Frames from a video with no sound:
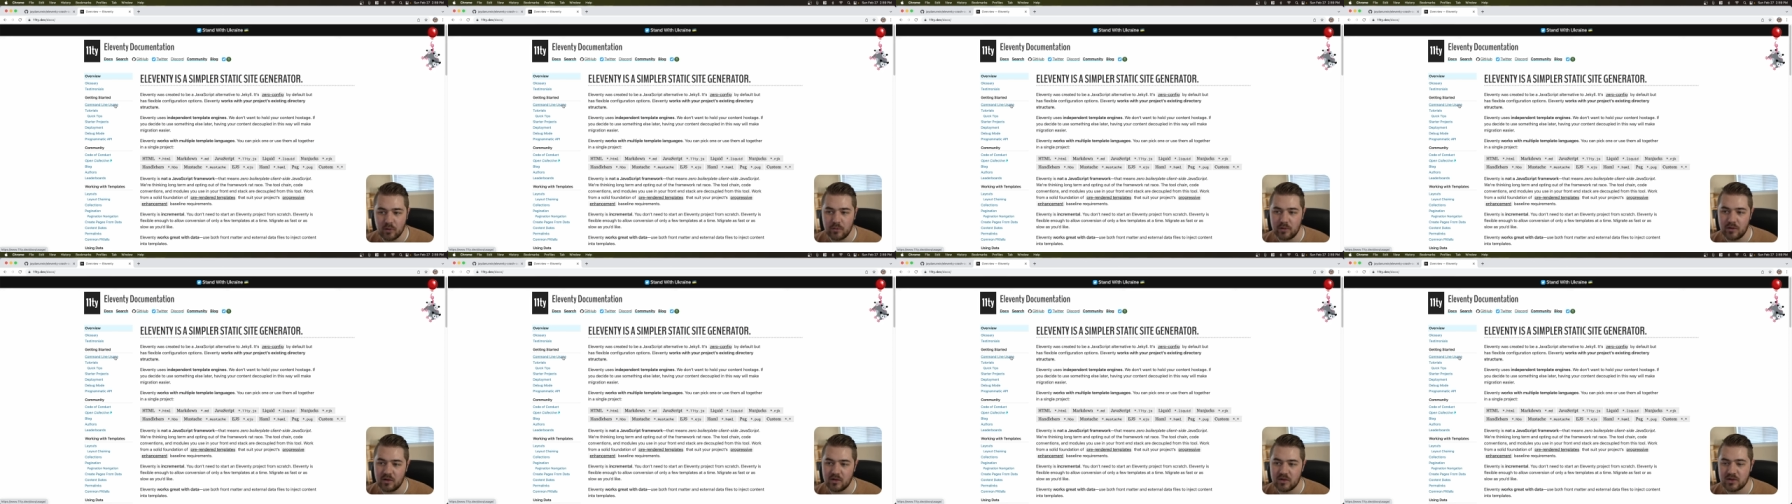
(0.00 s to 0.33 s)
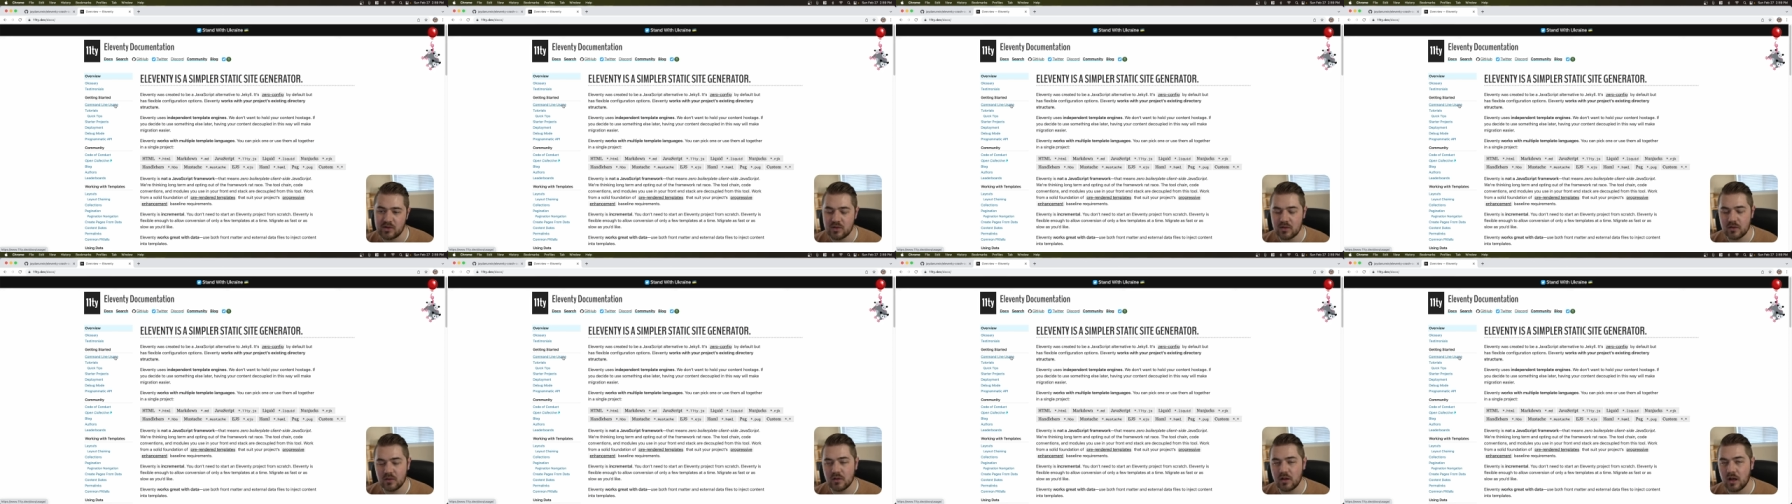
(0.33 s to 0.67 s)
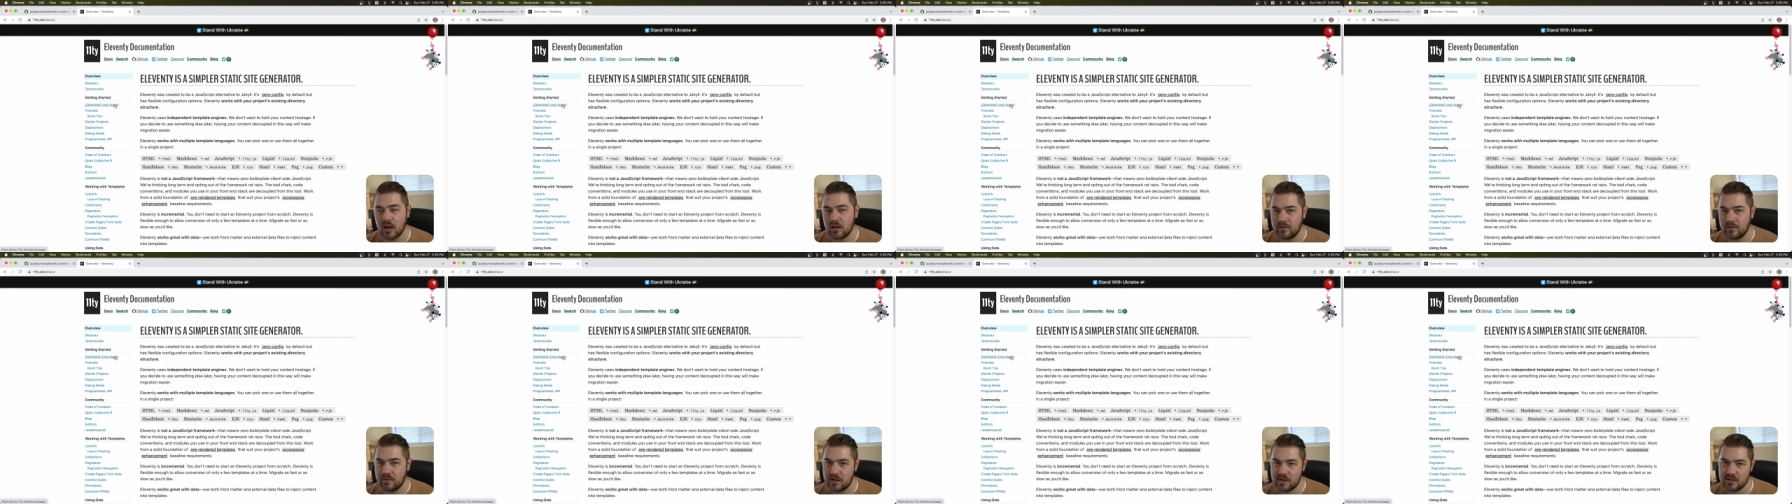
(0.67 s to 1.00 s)
but there's still a
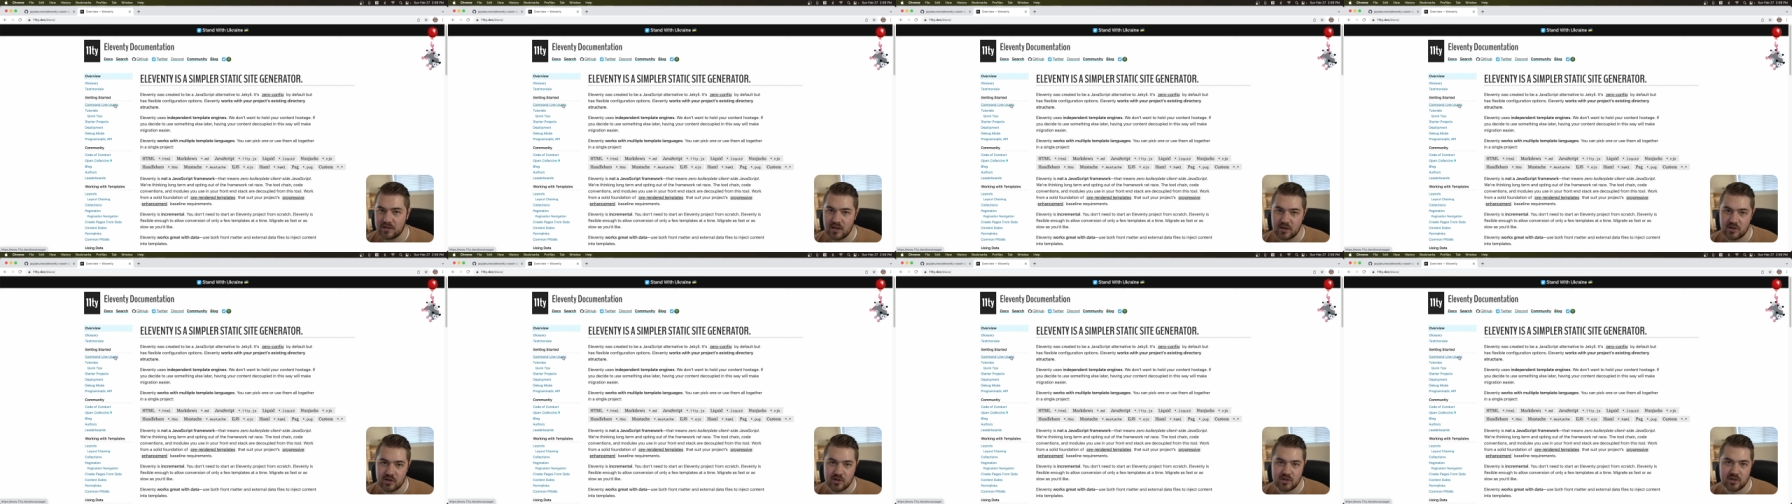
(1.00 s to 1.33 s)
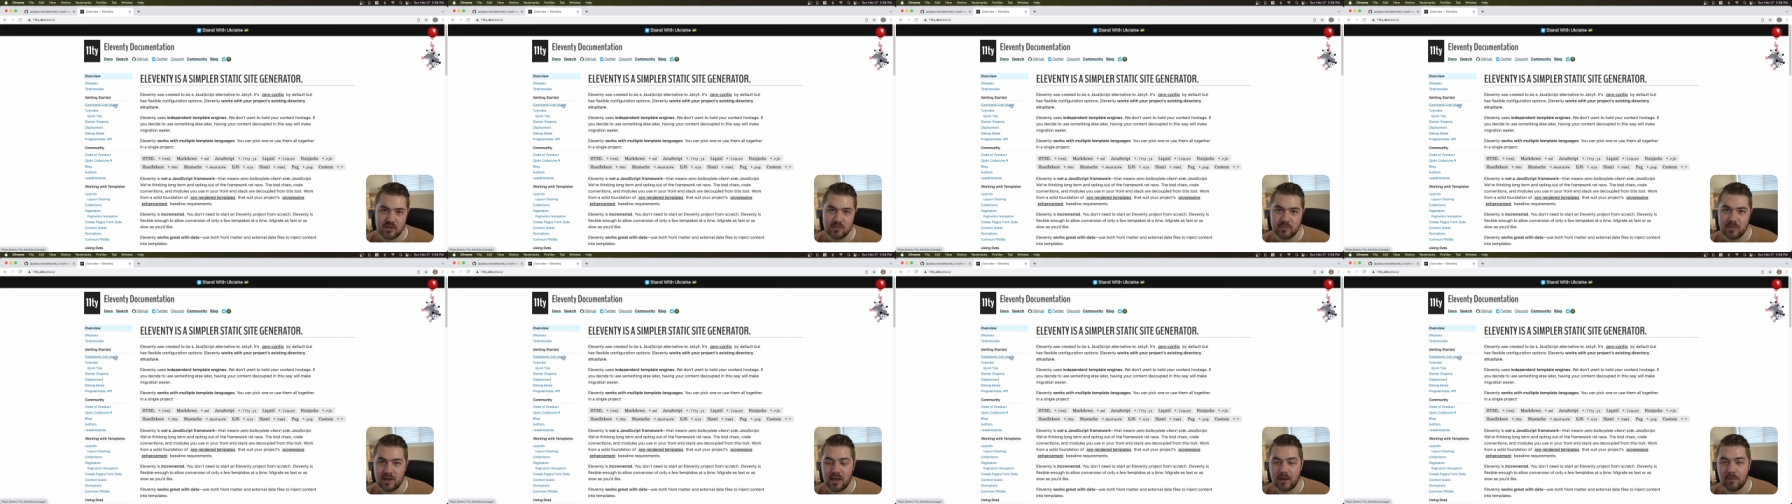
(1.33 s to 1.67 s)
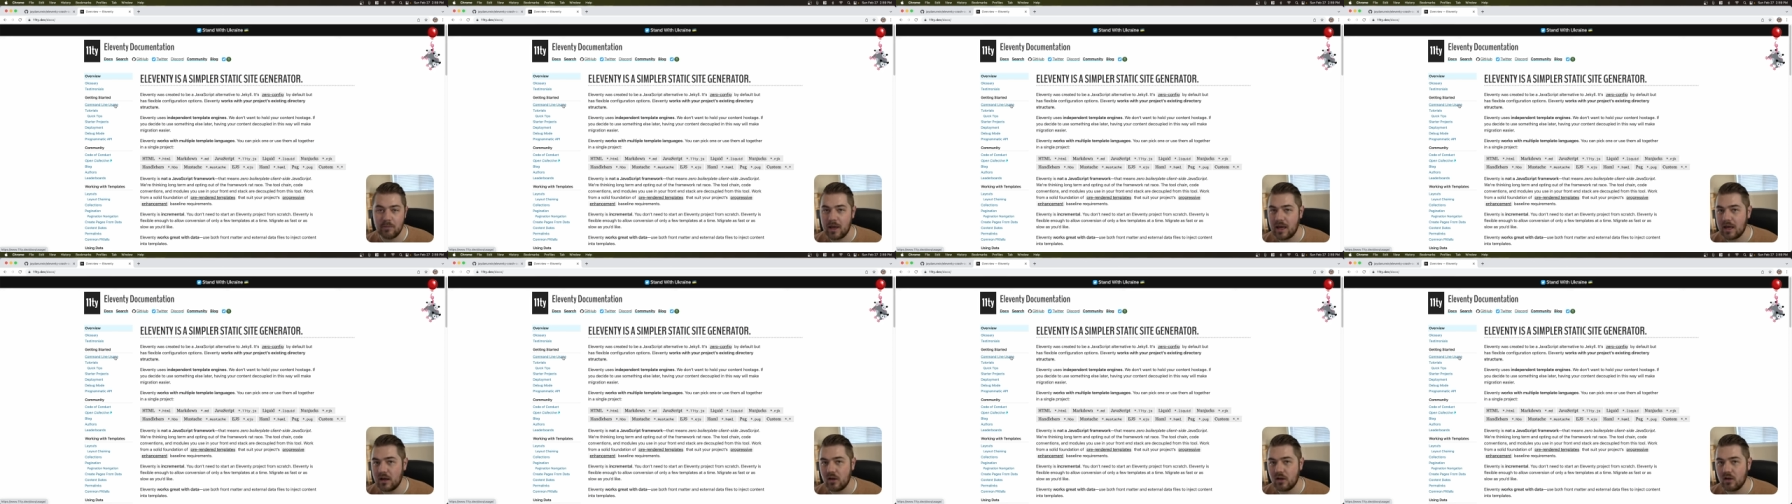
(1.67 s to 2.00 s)
lot of decisions being
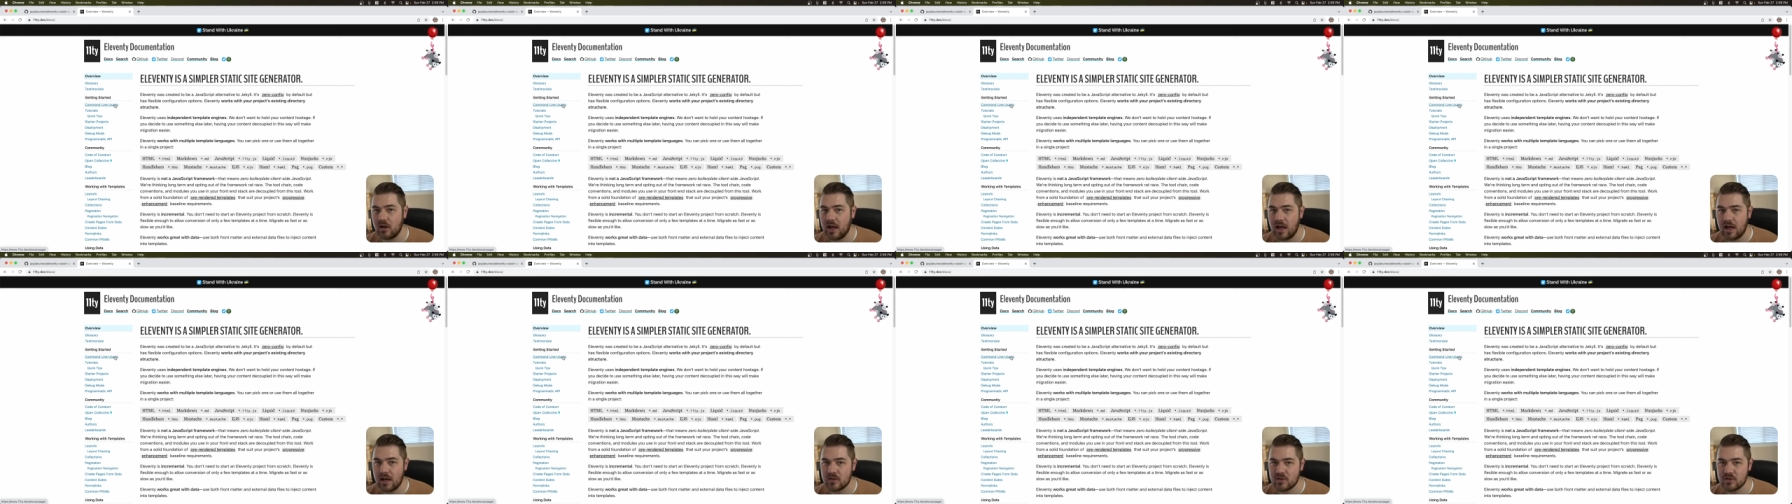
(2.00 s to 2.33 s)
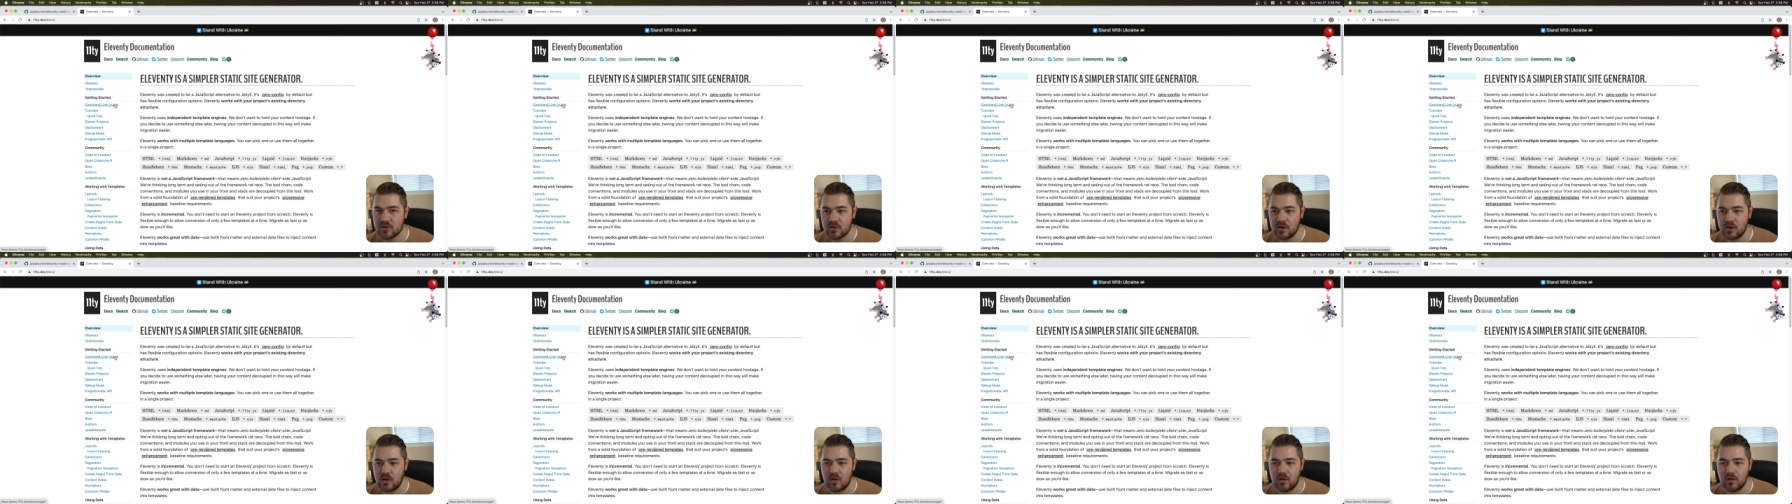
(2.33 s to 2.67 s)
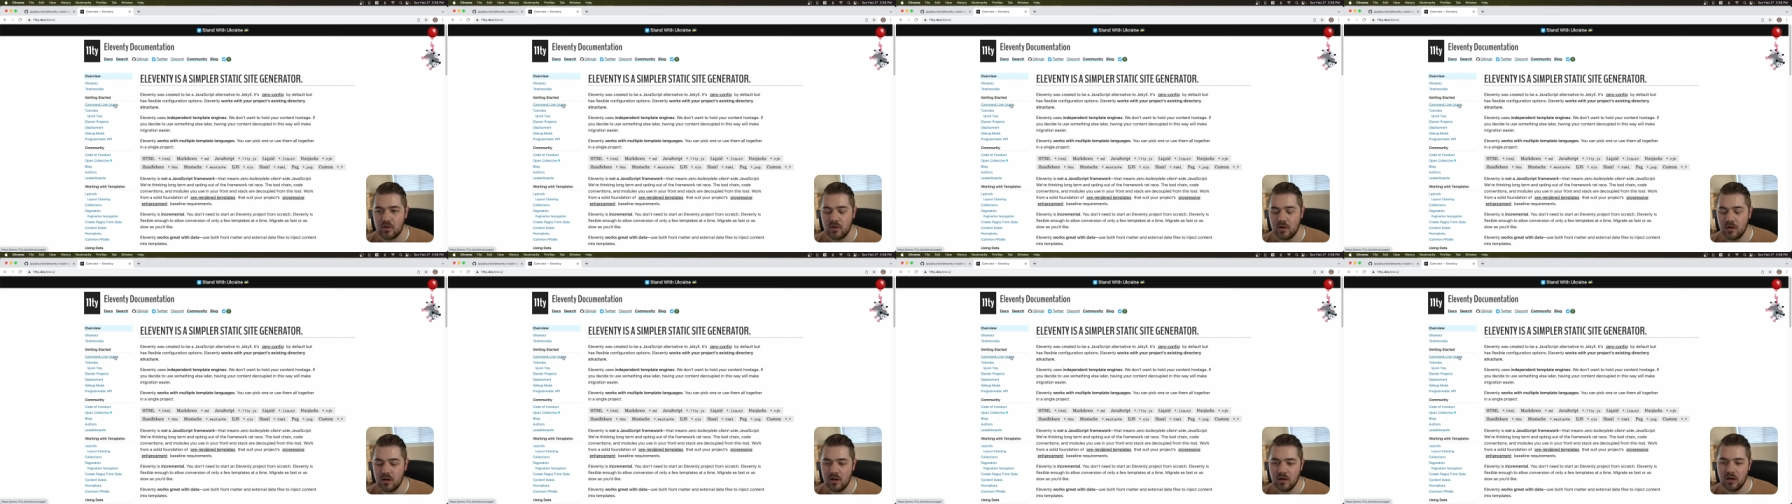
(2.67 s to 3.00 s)
made on Astro